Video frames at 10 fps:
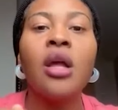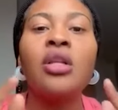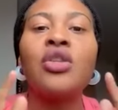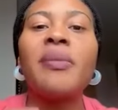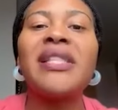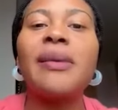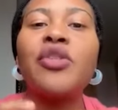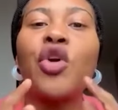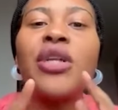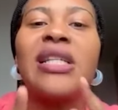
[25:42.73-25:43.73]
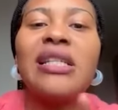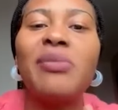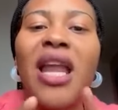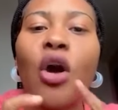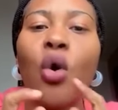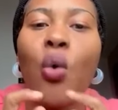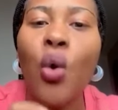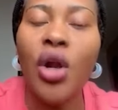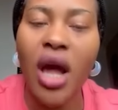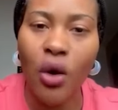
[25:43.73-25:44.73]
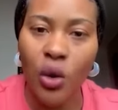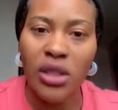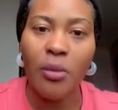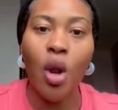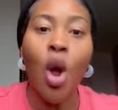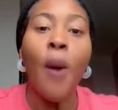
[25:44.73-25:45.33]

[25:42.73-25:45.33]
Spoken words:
So me said certain things me now go hold you accountable.